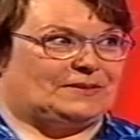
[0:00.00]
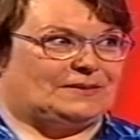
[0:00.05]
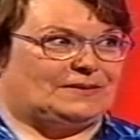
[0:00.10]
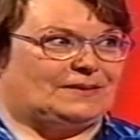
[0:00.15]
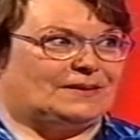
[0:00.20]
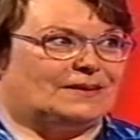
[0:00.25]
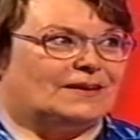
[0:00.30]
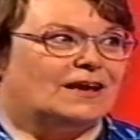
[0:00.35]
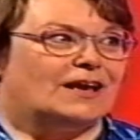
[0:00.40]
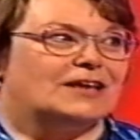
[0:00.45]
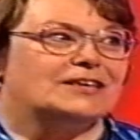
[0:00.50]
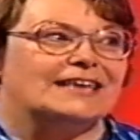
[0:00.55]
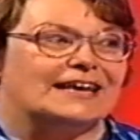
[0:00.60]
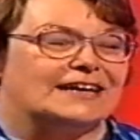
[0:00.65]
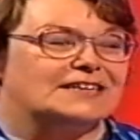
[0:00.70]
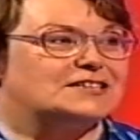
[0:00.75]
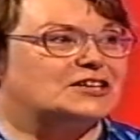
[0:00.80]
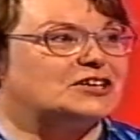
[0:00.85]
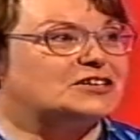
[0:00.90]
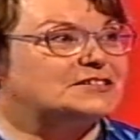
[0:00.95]
than an alto?
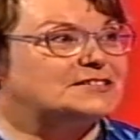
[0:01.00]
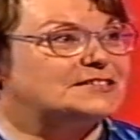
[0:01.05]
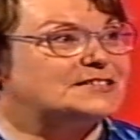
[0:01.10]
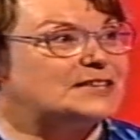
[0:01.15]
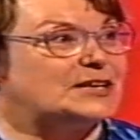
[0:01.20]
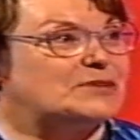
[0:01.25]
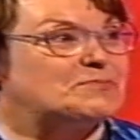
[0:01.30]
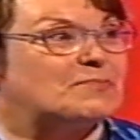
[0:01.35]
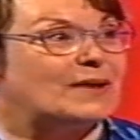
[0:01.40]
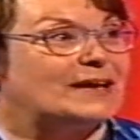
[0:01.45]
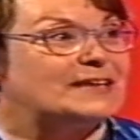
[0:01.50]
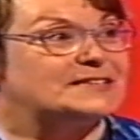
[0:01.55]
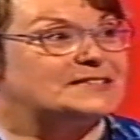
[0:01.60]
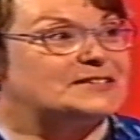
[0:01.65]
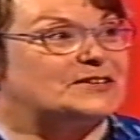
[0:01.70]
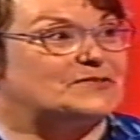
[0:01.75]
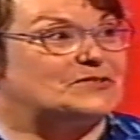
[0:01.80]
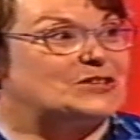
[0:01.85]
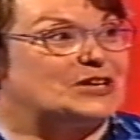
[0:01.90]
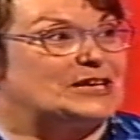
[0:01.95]
Yes, I can sing
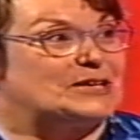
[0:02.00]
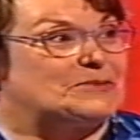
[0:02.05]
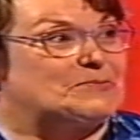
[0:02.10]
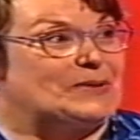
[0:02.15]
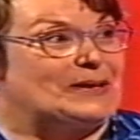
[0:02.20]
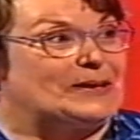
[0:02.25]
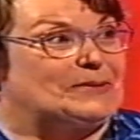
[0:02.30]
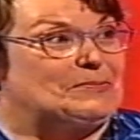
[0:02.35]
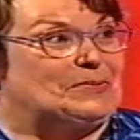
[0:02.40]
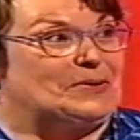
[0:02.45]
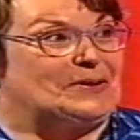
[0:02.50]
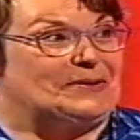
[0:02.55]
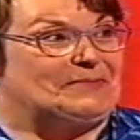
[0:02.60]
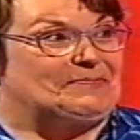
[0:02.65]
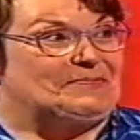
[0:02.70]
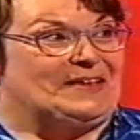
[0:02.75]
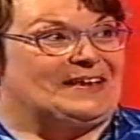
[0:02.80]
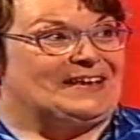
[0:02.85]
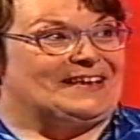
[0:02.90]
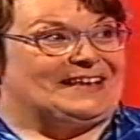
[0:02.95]
bass if need be, but...
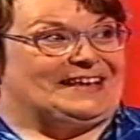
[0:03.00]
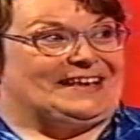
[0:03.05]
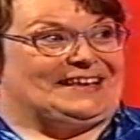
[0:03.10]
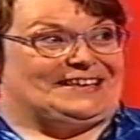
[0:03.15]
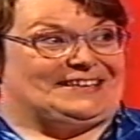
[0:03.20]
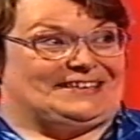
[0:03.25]
Oh, really?